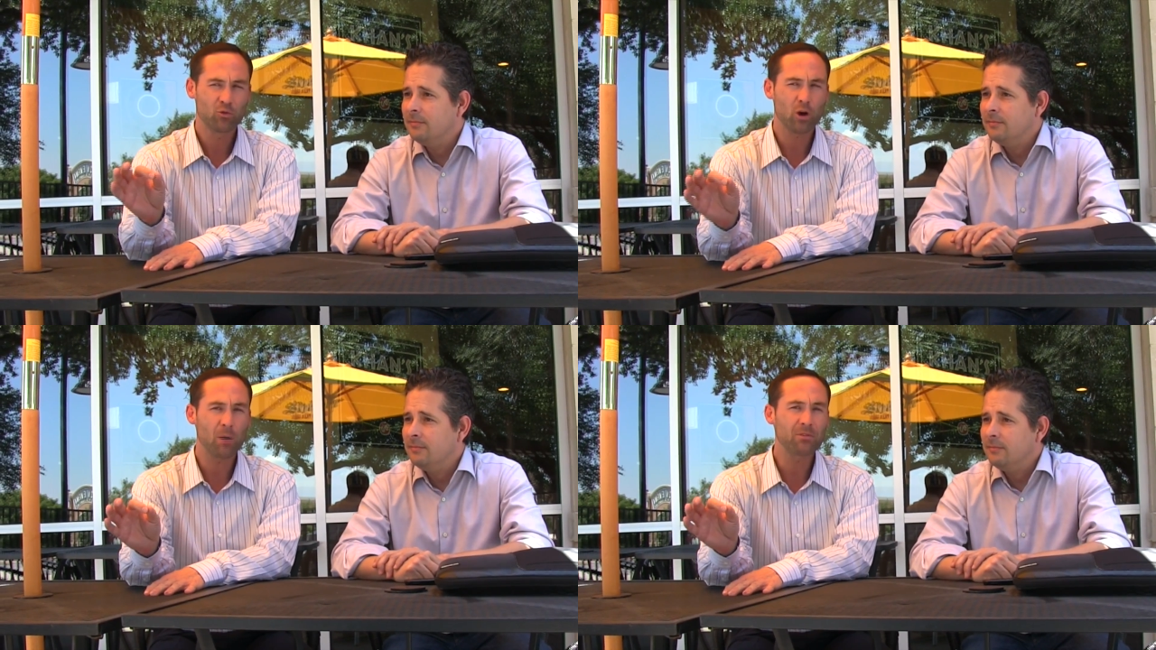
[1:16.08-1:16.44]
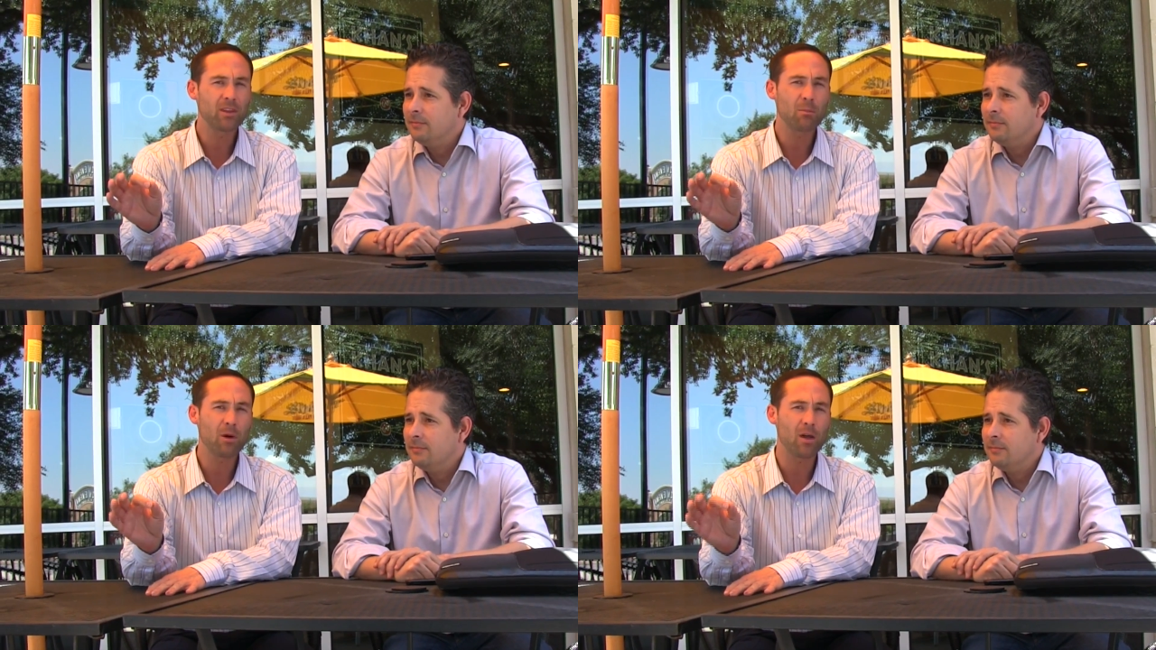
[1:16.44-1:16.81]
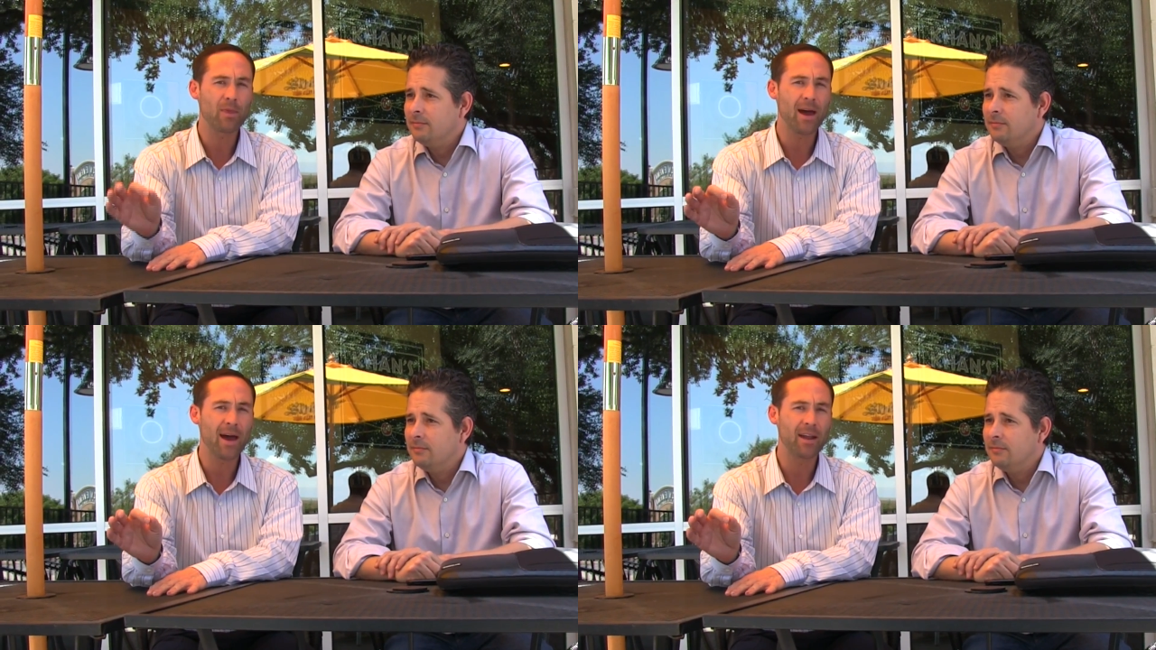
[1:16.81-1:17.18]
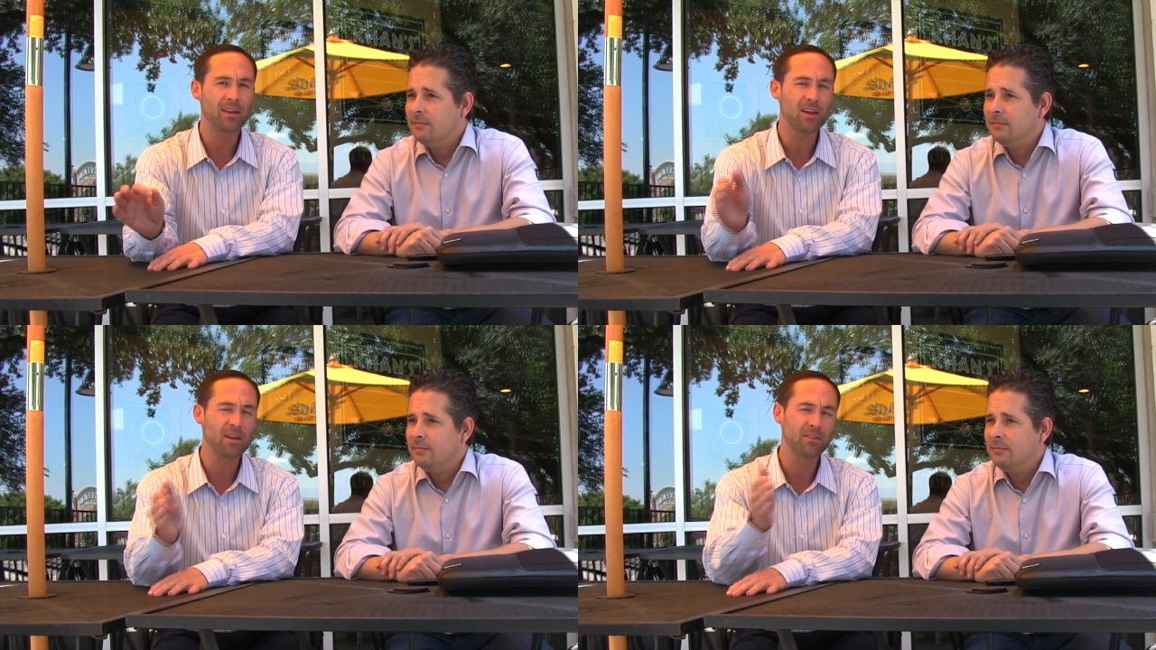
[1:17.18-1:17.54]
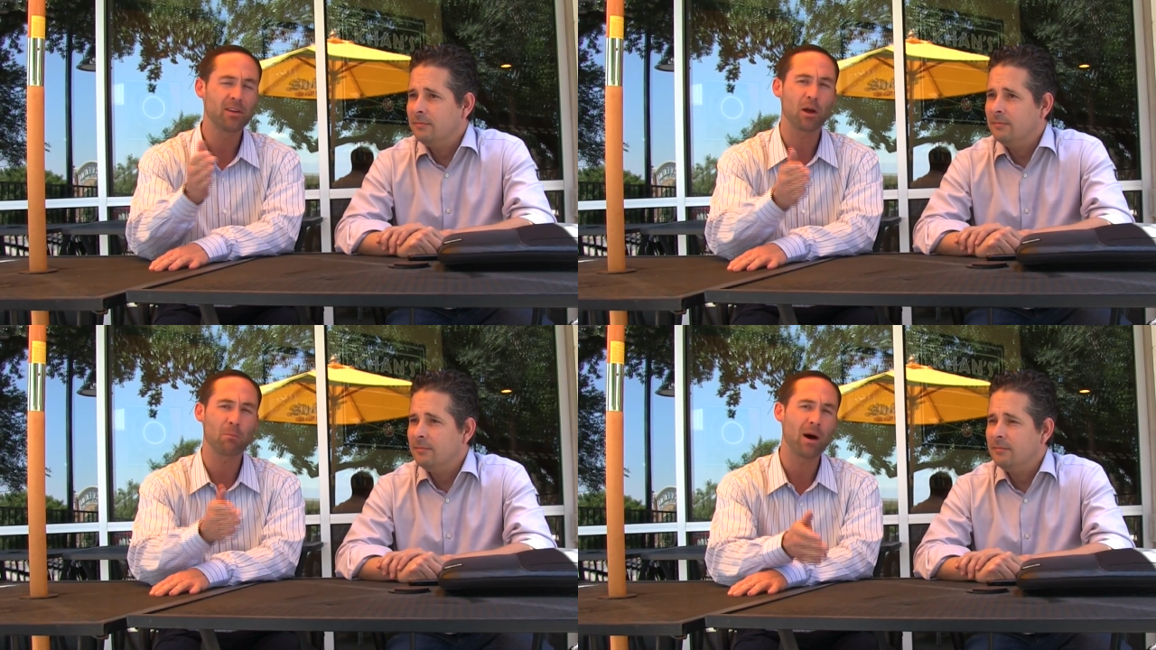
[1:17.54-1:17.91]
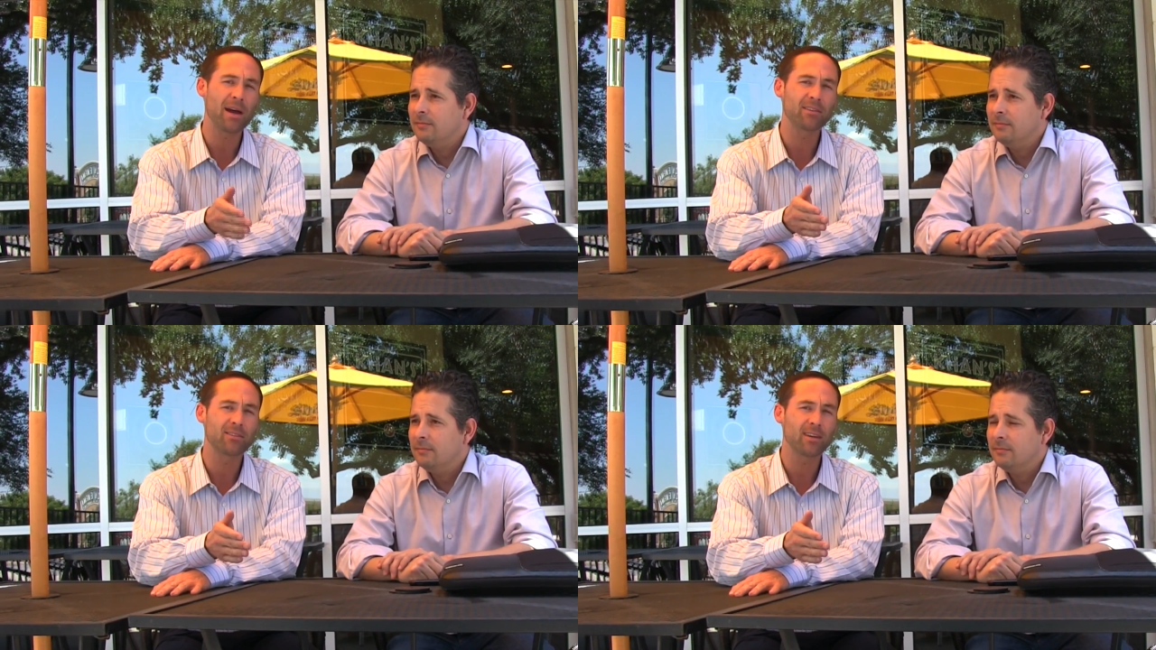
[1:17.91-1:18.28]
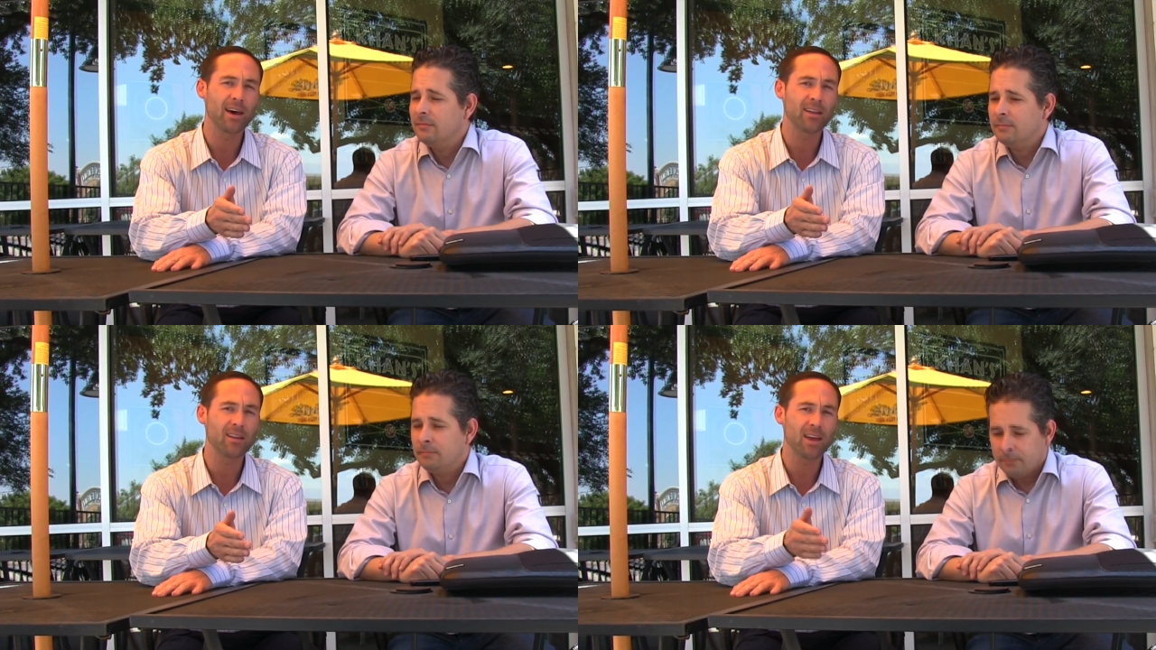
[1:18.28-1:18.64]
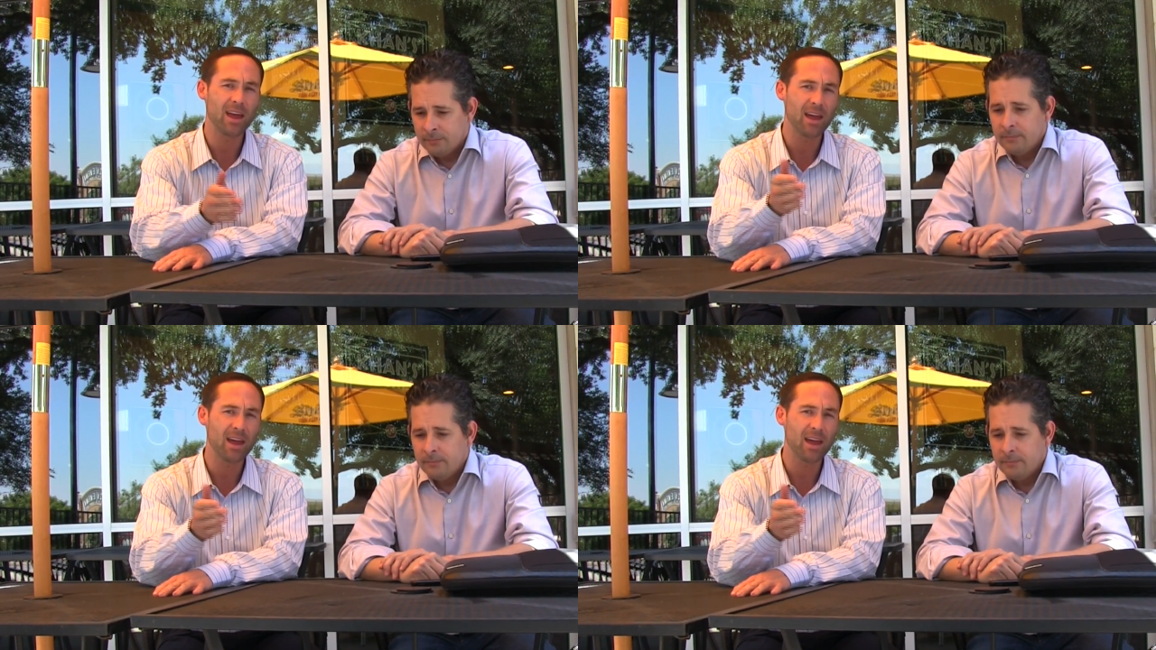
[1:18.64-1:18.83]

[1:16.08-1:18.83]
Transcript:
Speaker 1: trumps them on that is their mindset